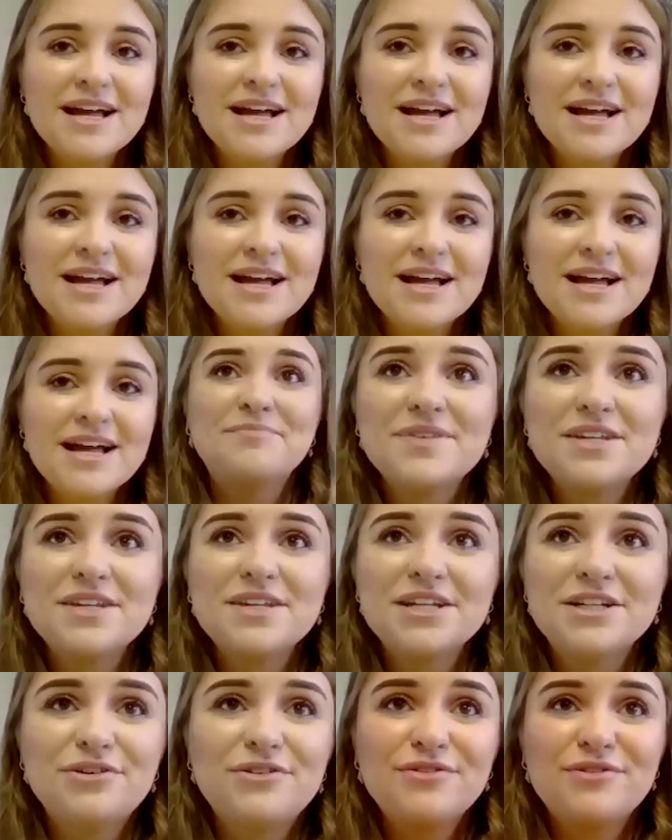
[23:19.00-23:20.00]

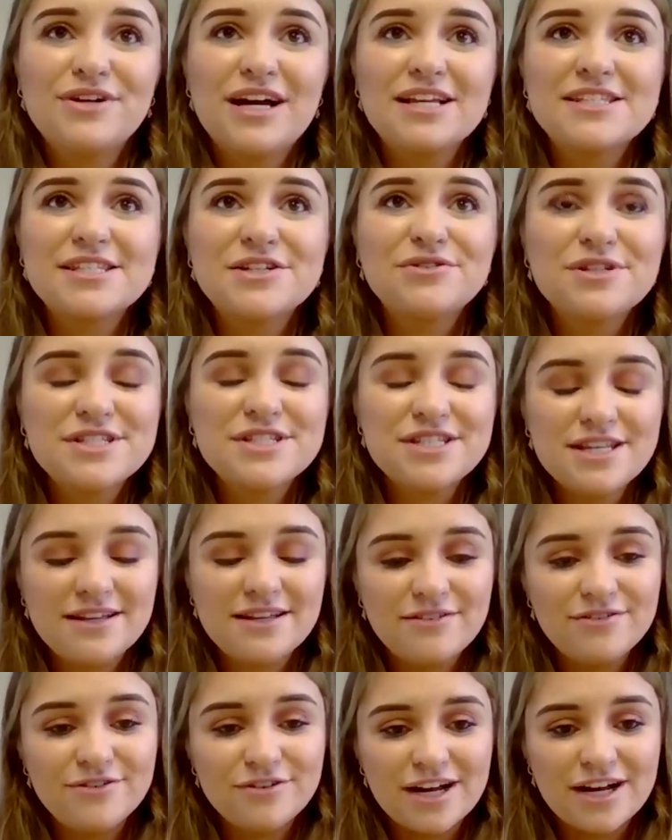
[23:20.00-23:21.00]
You know, as
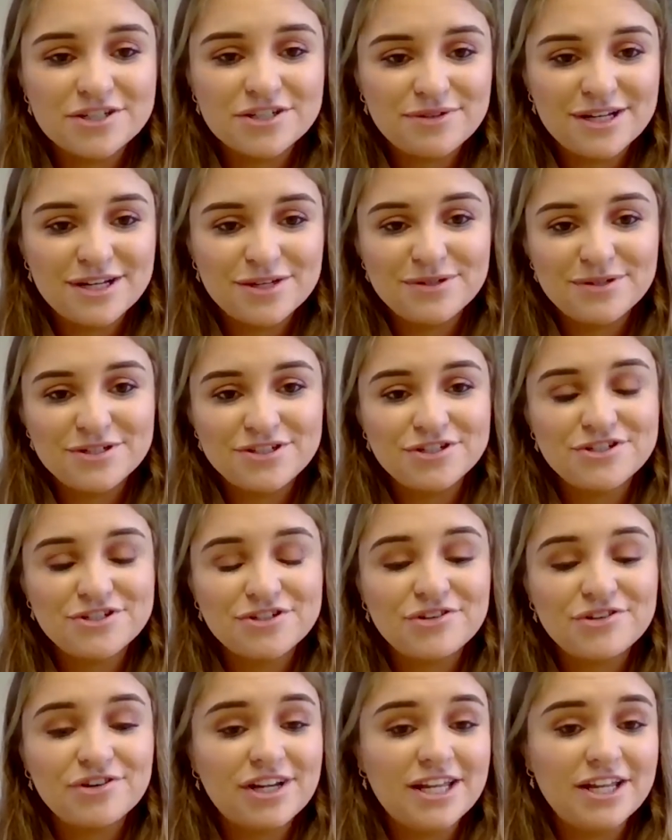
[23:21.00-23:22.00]
soon as you
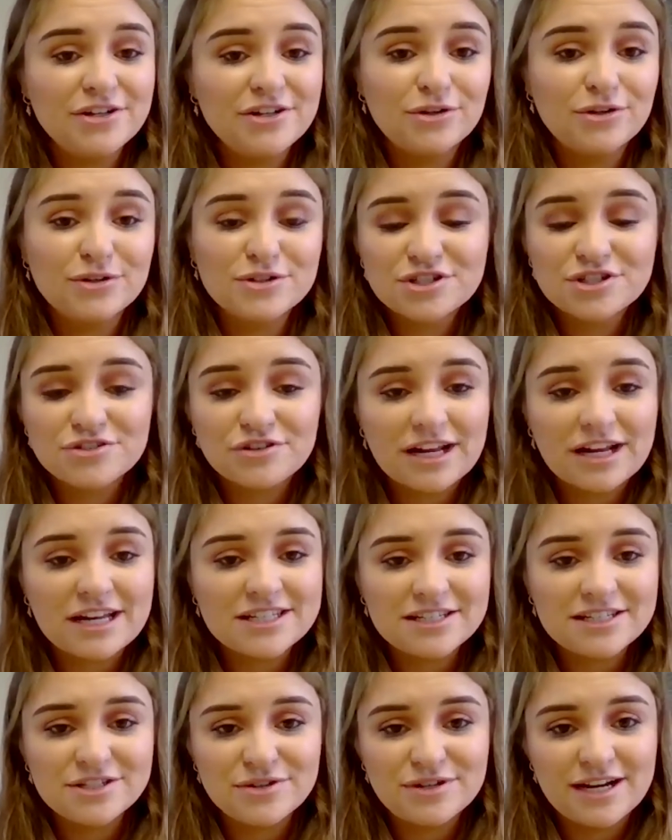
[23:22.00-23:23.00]
graduate with your degree, you can
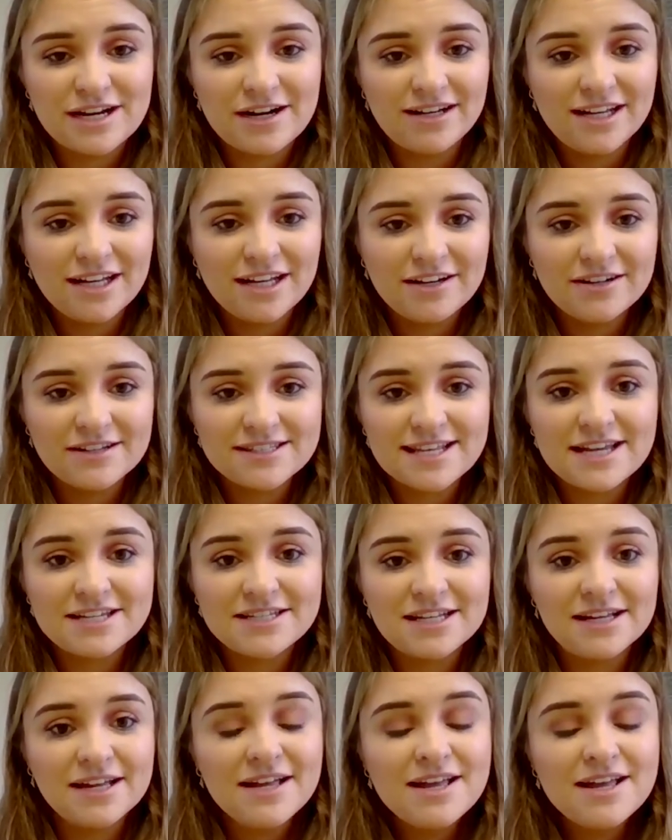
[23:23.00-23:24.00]
go straight into an early
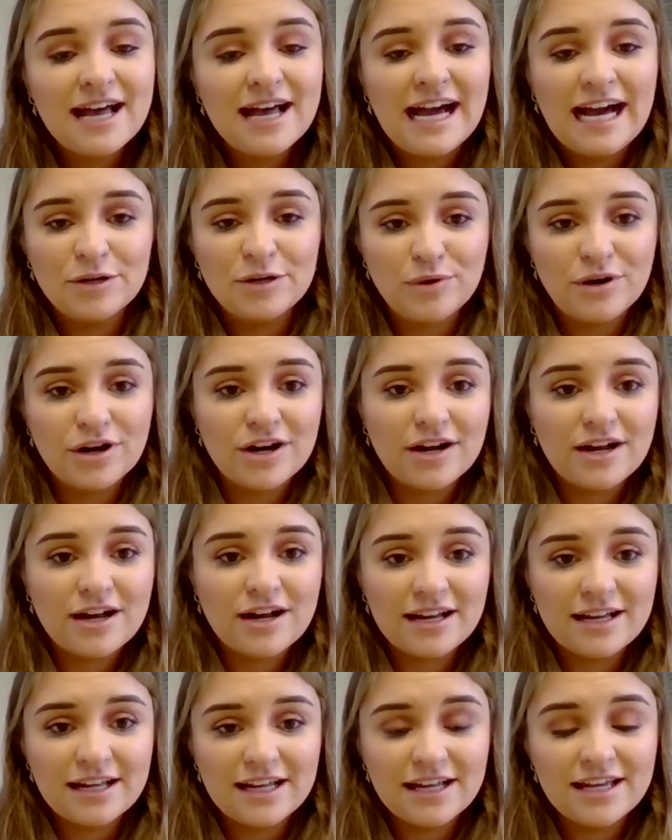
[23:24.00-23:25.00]
year setting
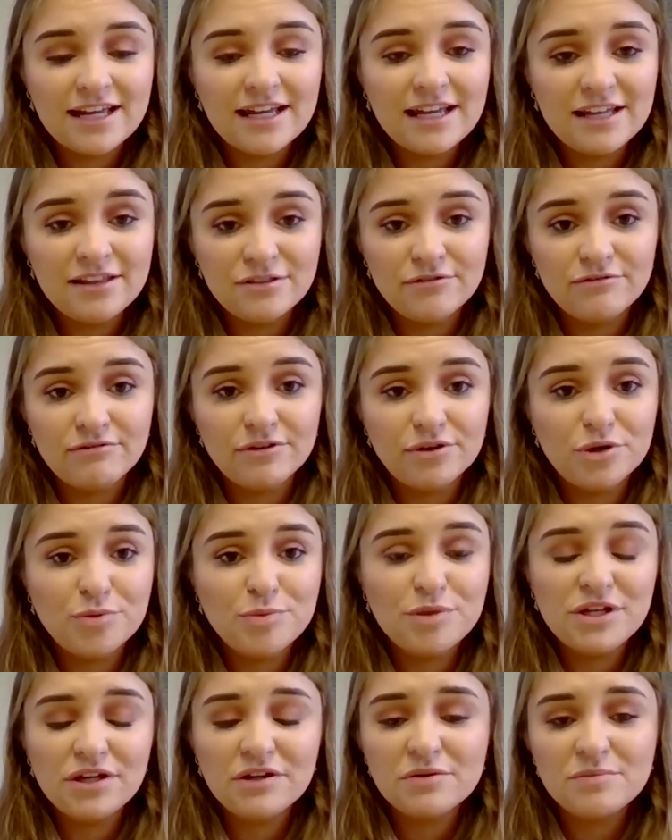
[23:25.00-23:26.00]
and work
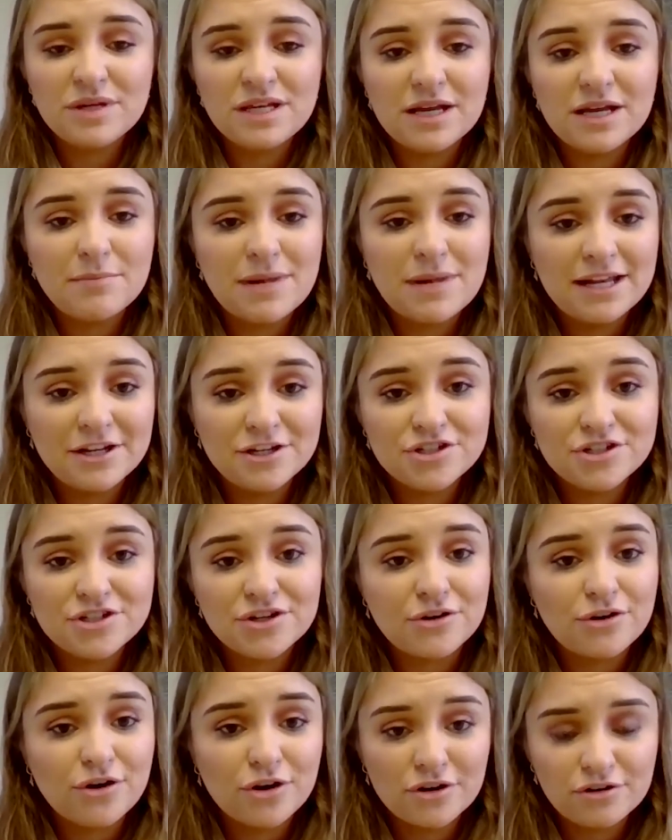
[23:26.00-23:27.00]
in the room. You can be
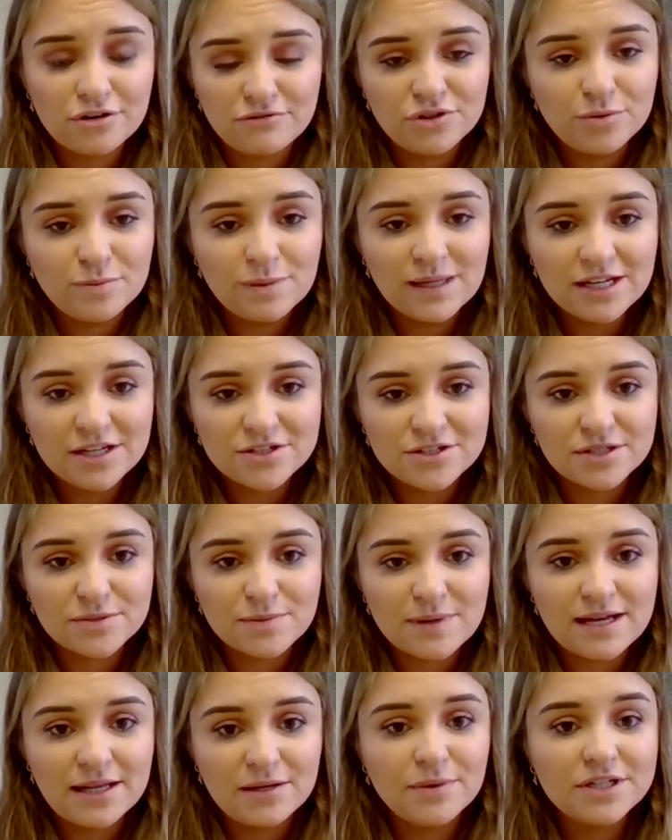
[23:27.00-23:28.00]
a manager or a
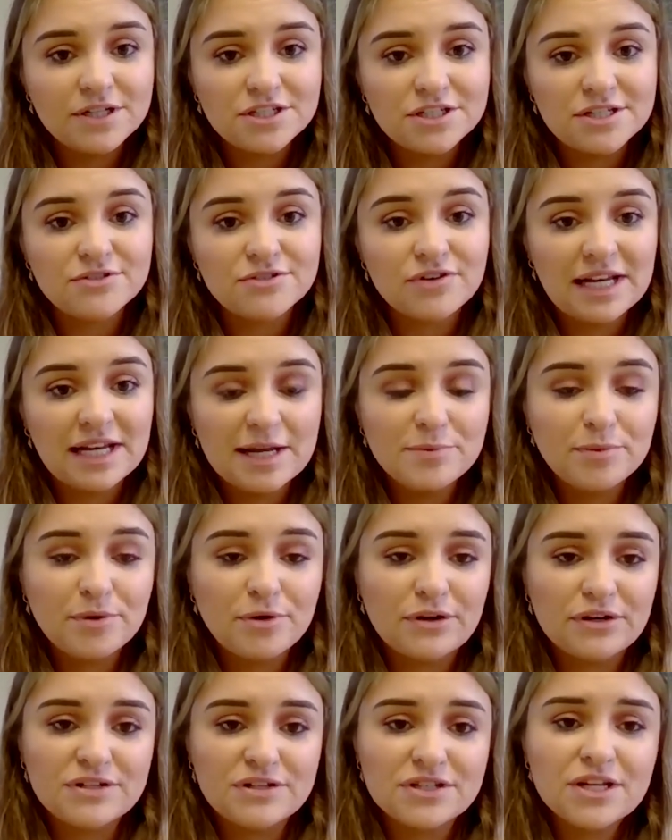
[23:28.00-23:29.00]
room leader as well, which
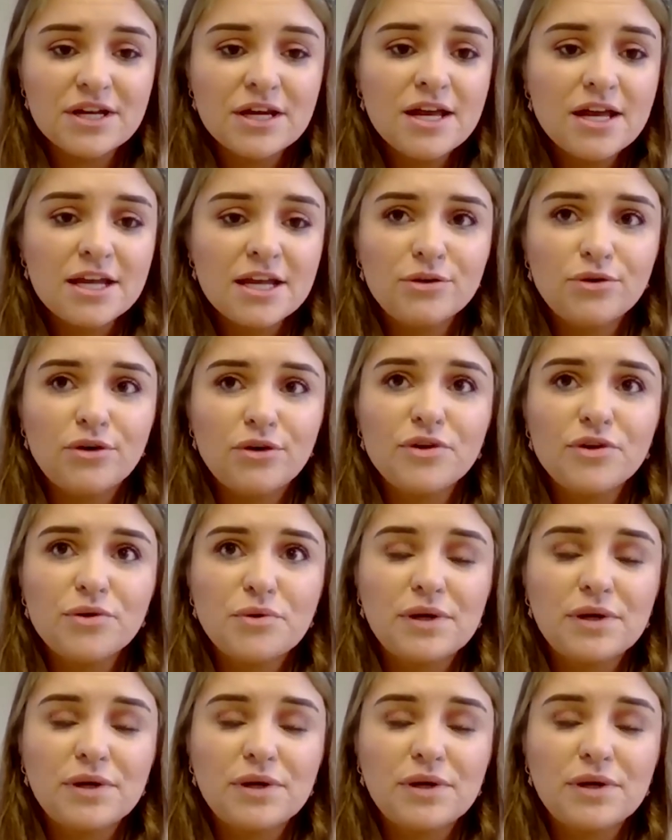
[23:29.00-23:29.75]
is really important.